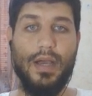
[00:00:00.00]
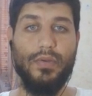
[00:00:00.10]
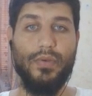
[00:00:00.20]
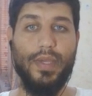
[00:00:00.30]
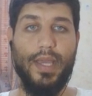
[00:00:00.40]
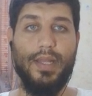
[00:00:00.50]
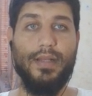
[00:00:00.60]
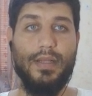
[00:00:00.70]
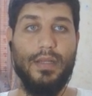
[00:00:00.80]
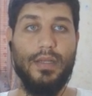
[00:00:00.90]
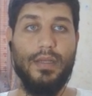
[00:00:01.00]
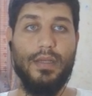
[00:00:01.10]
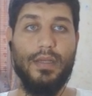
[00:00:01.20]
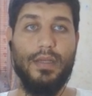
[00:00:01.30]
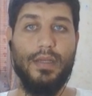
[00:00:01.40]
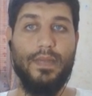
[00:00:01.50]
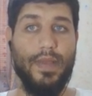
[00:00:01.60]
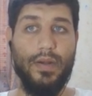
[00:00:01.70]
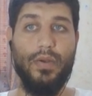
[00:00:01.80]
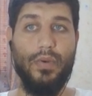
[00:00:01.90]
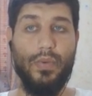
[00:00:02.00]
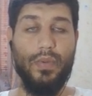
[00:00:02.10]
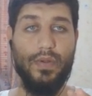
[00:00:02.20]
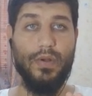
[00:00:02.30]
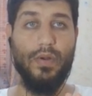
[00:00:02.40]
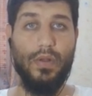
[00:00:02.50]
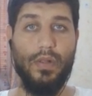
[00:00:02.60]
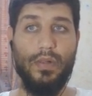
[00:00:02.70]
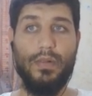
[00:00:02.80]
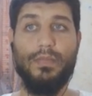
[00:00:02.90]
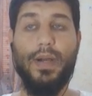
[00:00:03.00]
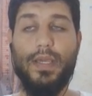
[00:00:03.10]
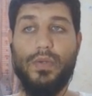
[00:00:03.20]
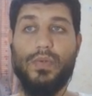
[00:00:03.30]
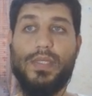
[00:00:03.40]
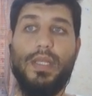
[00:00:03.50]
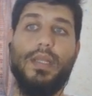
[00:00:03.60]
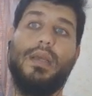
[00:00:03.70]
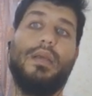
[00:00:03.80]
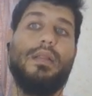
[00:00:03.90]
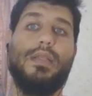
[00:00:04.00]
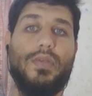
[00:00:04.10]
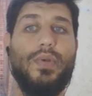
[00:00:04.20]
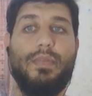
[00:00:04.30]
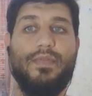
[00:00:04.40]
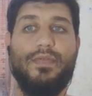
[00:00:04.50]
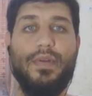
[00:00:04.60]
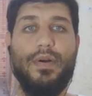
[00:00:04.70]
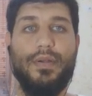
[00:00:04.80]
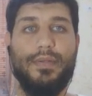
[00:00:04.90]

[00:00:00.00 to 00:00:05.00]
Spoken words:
you can narrow the crawl by using the screaming frog.